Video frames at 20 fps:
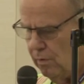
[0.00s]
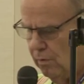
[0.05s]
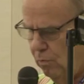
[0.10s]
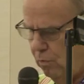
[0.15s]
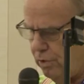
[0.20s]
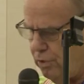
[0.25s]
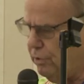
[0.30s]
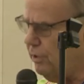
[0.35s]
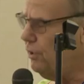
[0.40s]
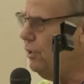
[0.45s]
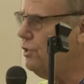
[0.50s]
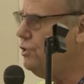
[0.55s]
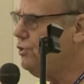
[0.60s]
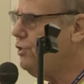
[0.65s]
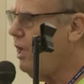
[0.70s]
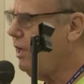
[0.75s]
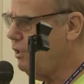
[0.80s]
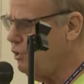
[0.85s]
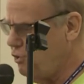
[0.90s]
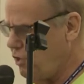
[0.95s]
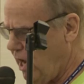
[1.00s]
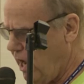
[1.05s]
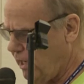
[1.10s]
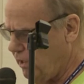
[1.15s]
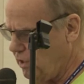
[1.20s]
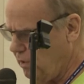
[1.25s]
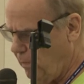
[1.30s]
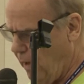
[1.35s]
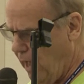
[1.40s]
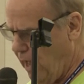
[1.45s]
When you get to the second
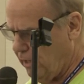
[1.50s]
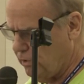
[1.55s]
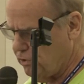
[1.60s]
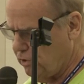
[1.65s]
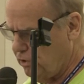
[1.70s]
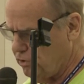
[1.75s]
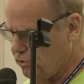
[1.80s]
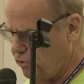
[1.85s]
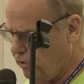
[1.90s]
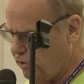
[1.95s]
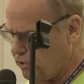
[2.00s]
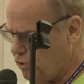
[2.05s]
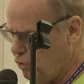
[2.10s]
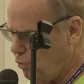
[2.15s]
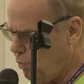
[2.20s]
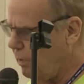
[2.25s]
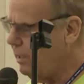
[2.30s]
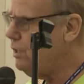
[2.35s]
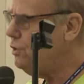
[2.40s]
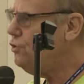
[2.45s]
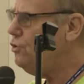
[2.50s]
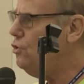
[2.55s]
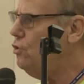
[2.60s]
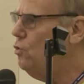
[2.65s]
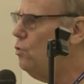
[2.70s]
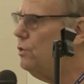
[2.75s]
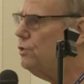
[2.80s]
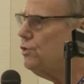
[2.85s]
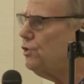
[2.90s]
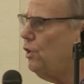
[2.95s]
jack-in-the-box at instruction
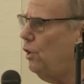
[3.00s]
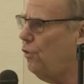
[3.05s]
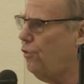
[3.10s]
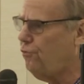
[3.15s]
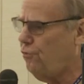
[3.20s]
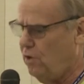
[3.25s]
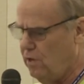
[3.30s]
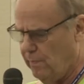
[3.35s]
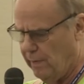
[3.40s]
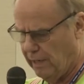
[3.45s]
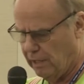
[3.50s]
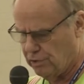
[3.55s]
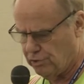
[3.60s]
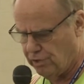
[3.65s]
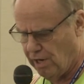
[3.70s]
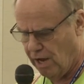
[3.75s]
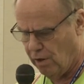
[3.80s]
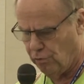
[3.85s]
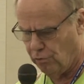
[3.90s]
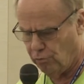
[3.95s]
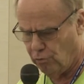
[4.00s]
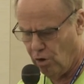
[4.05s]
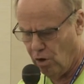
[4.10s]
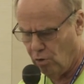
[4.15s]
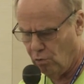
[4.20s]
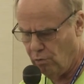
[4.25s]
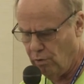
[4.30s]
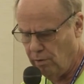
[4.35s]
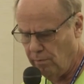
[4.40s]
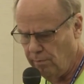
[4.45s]
22, it's still 3 minutes down the
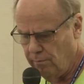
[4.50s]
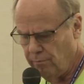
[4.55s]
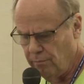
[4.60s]
road.